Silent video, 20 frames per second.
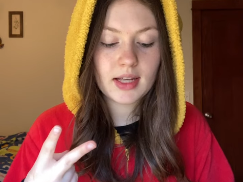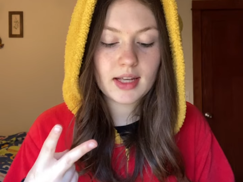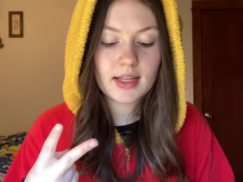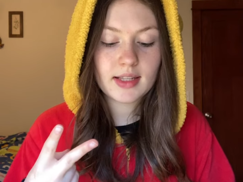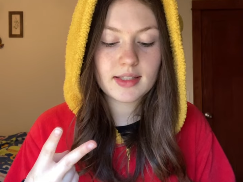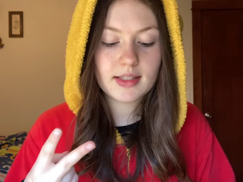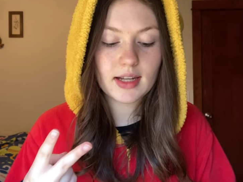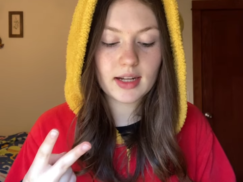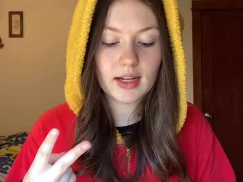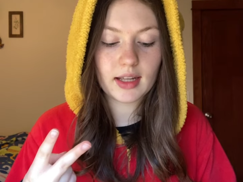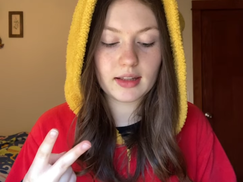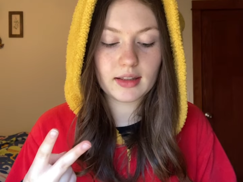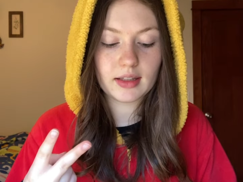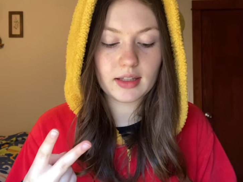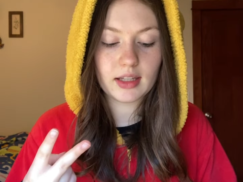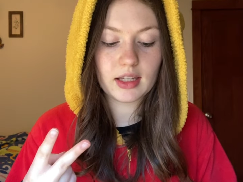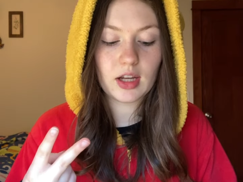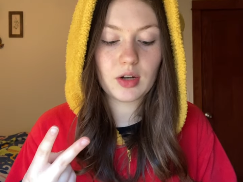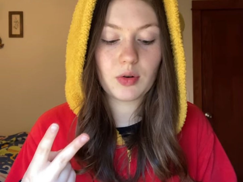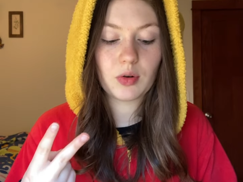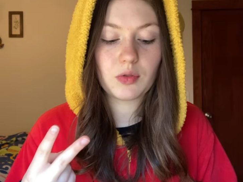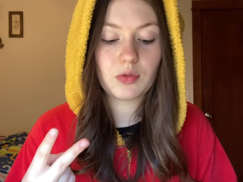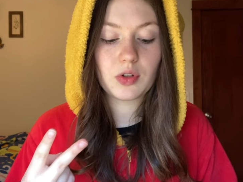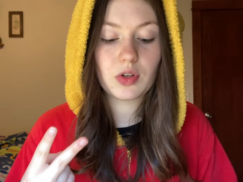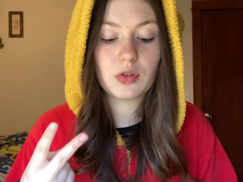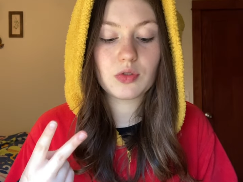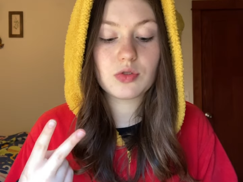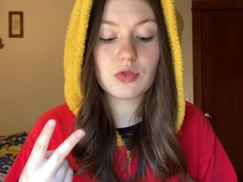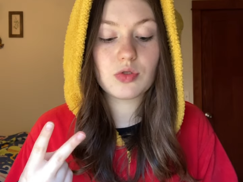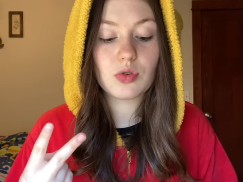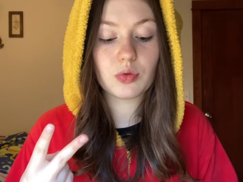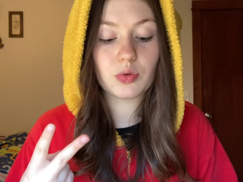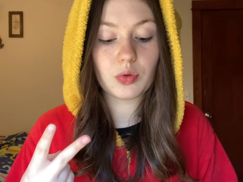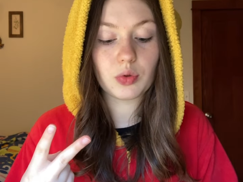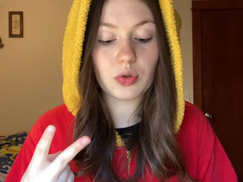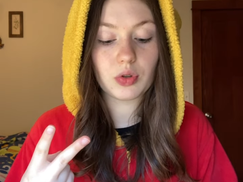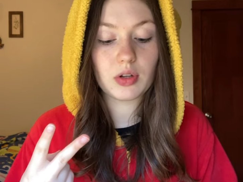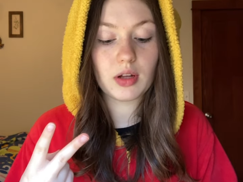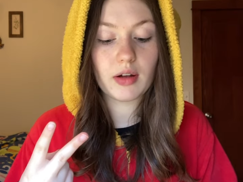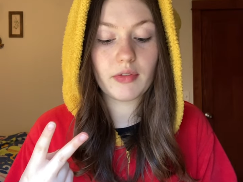Secondly, it reveals the
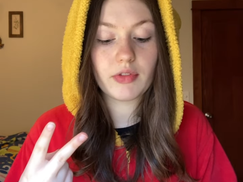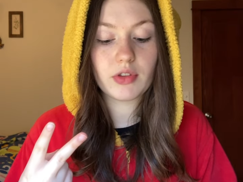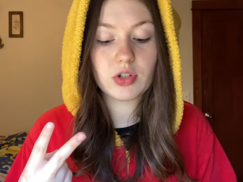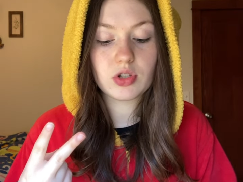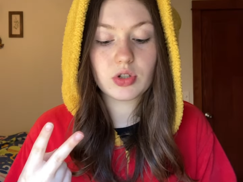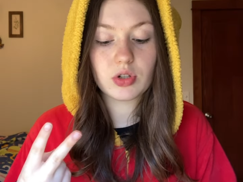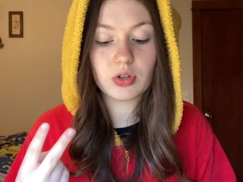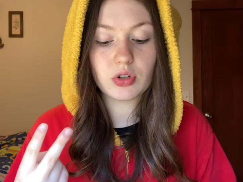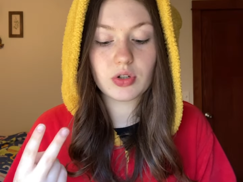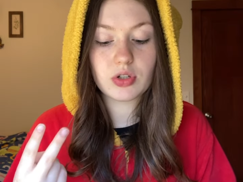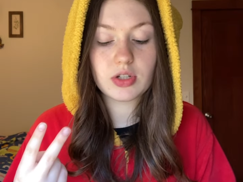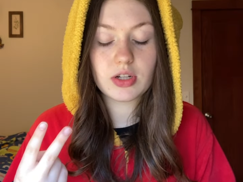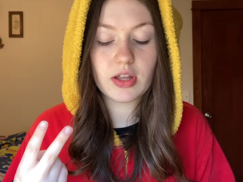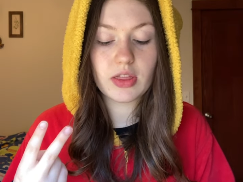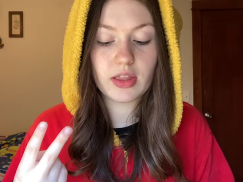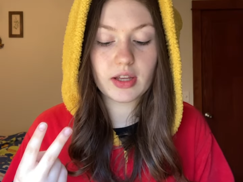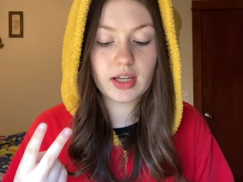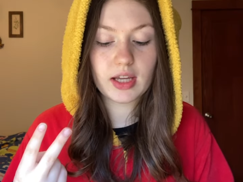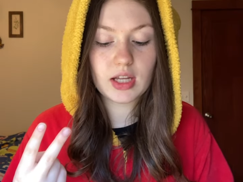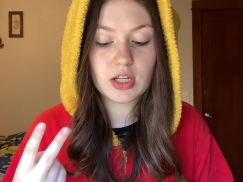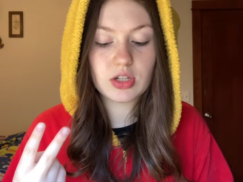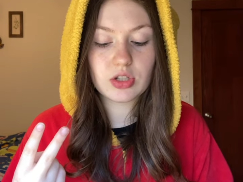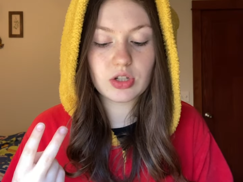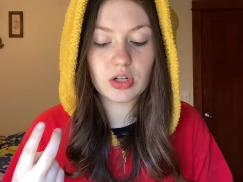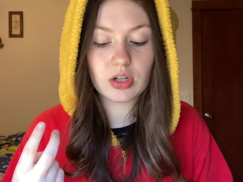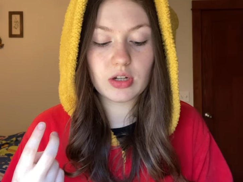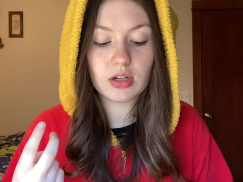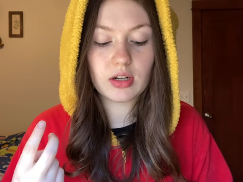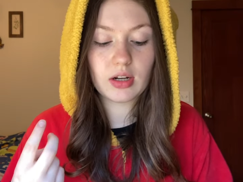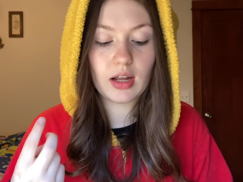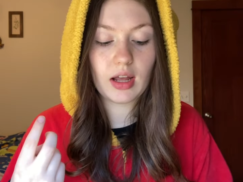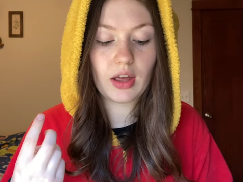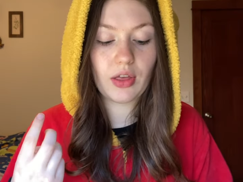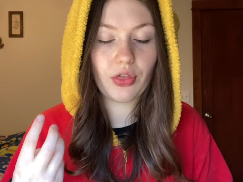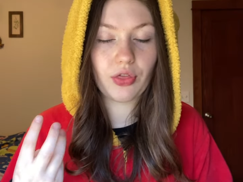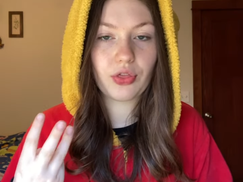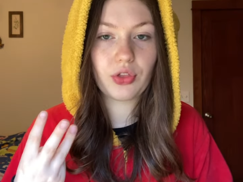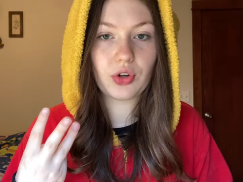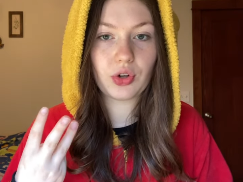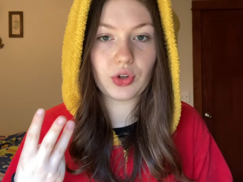role of the church and the kitchen.
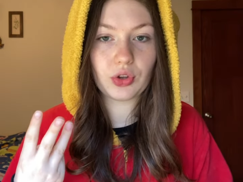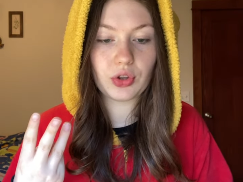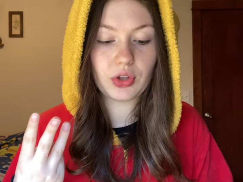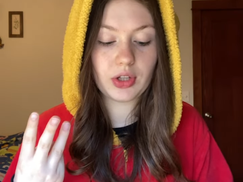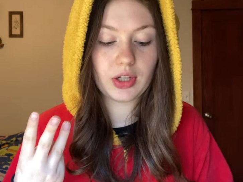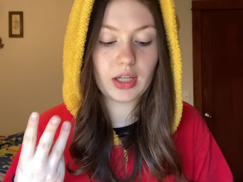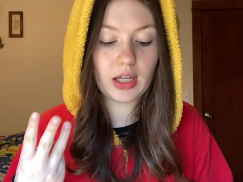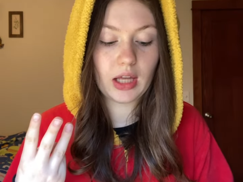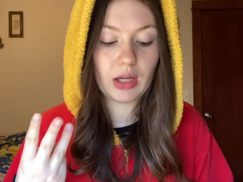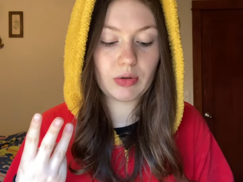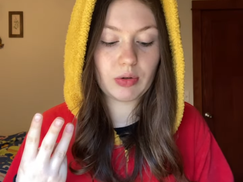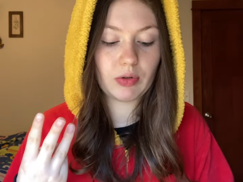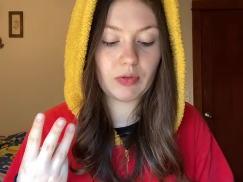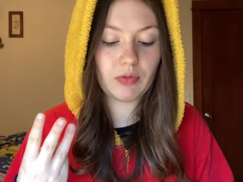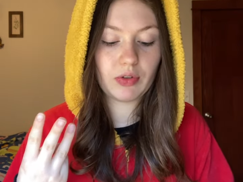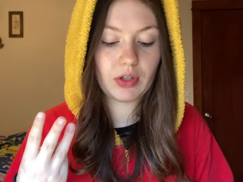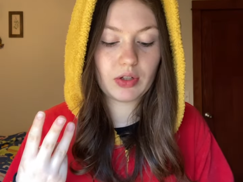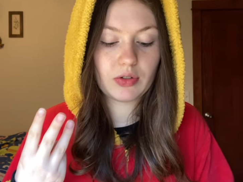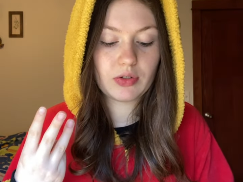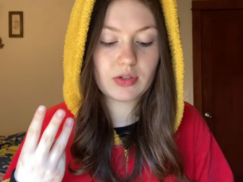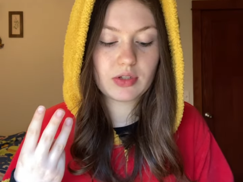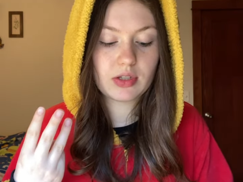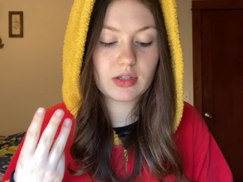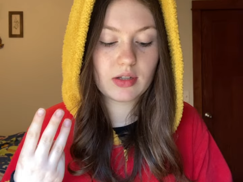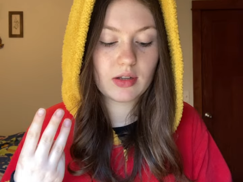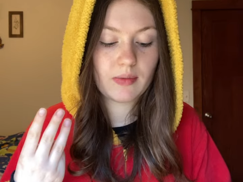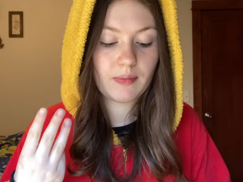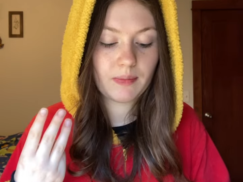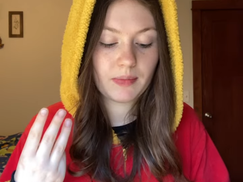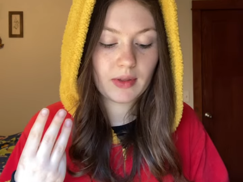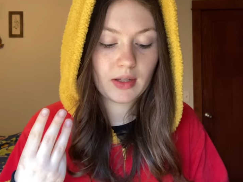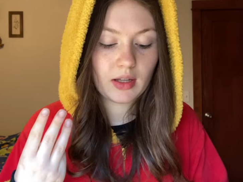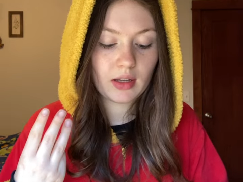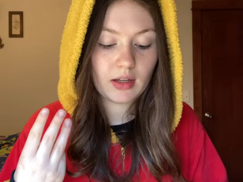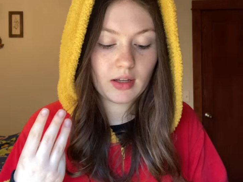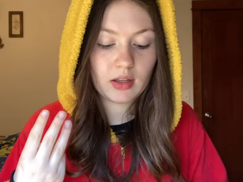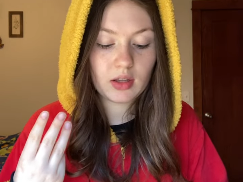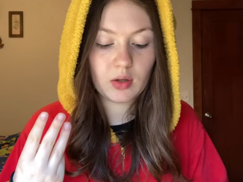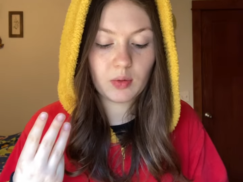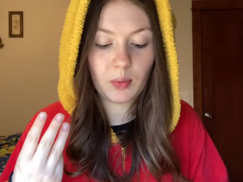And thirdly, it reveals
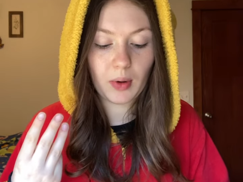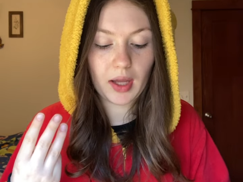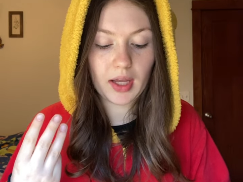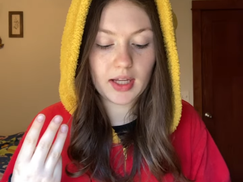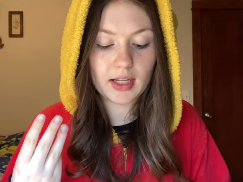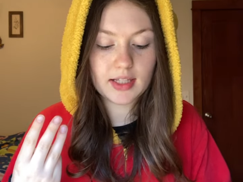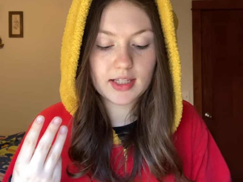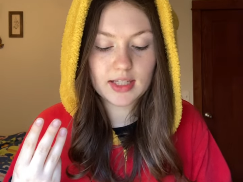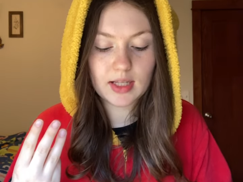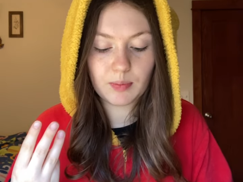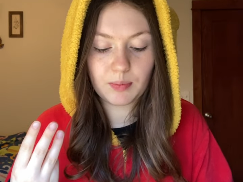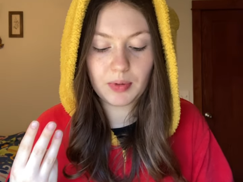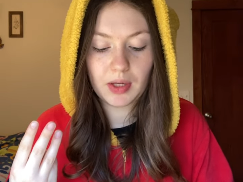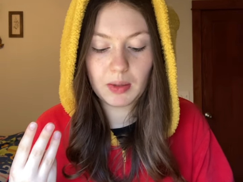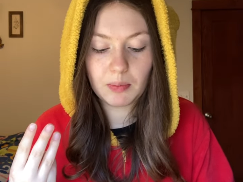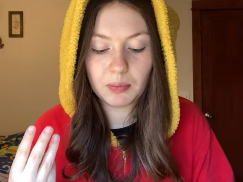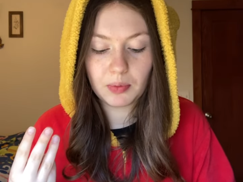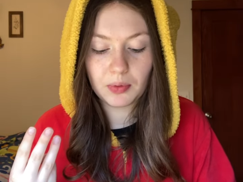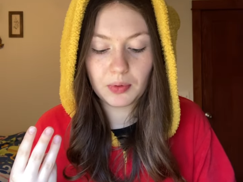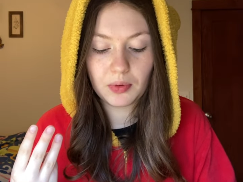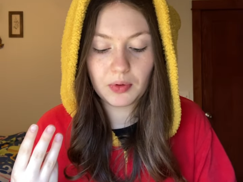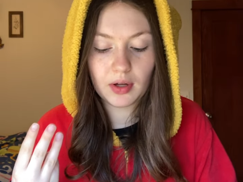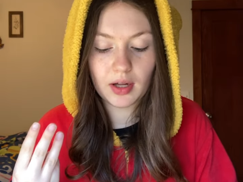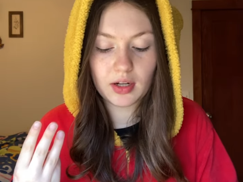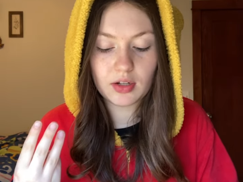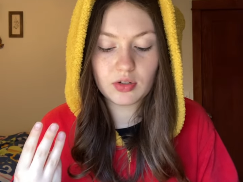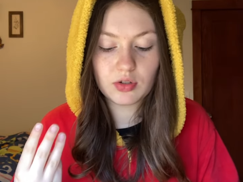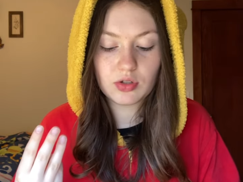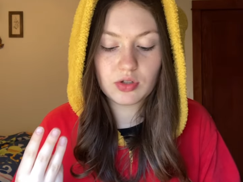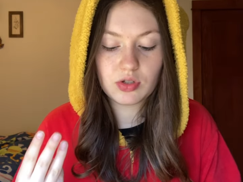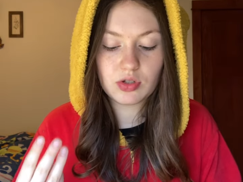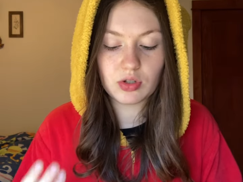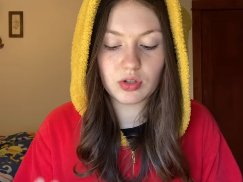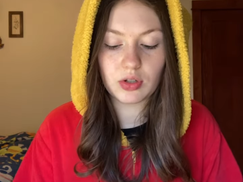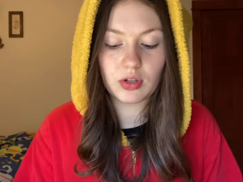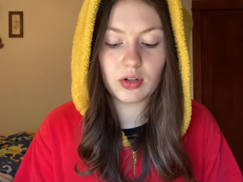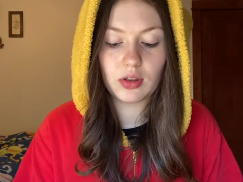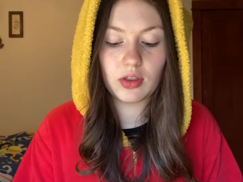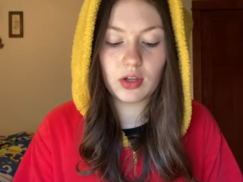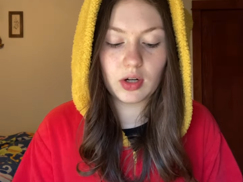the ways that people
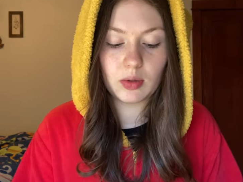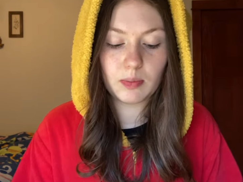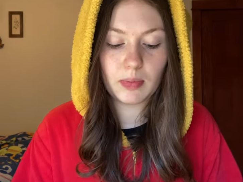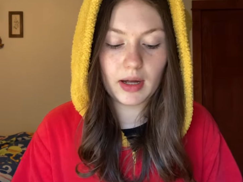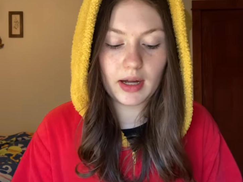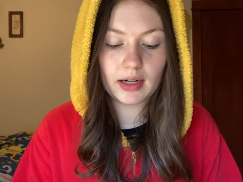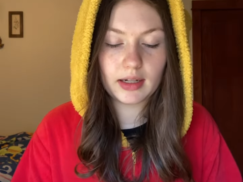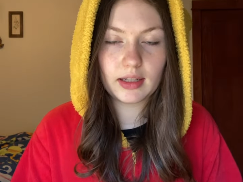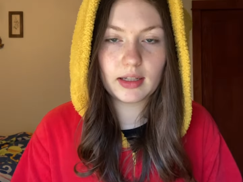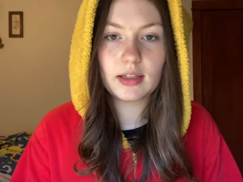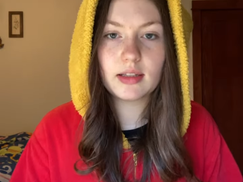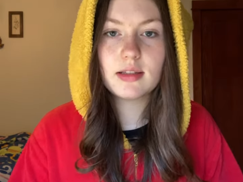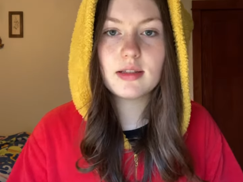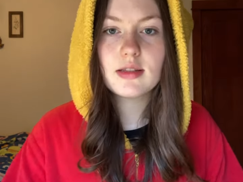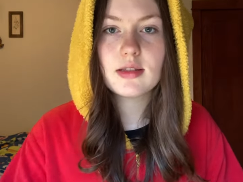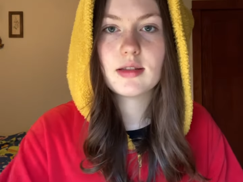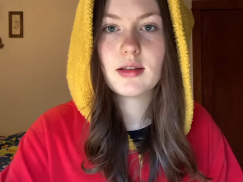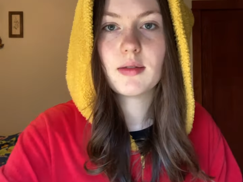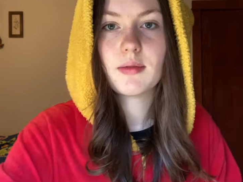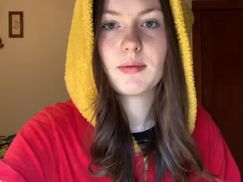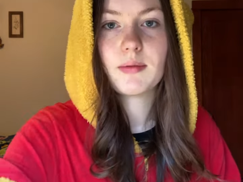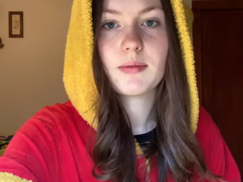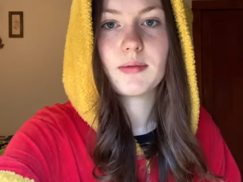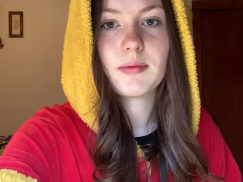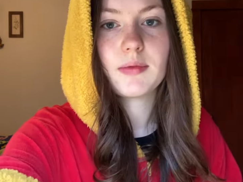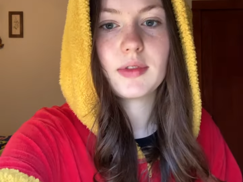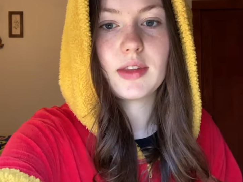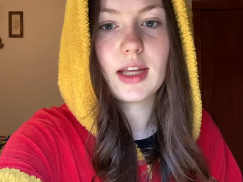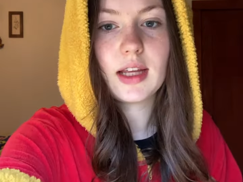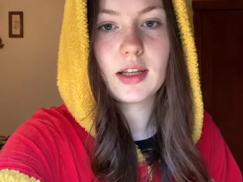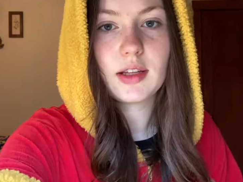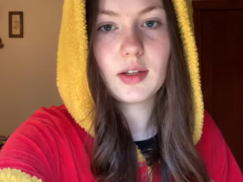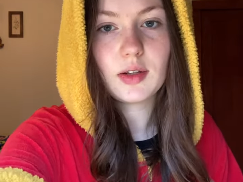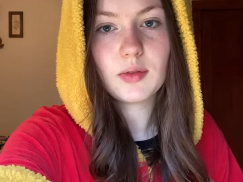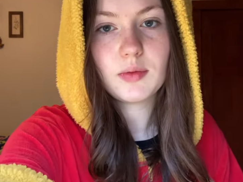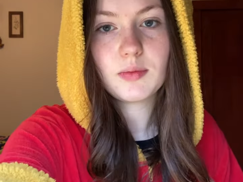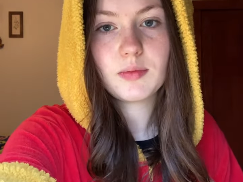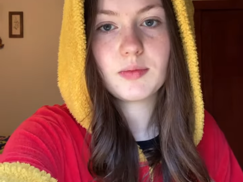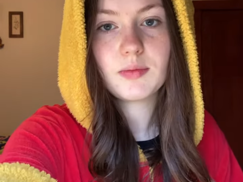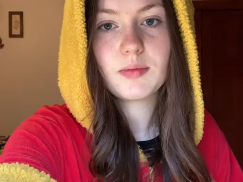understood their bodies. Thank you.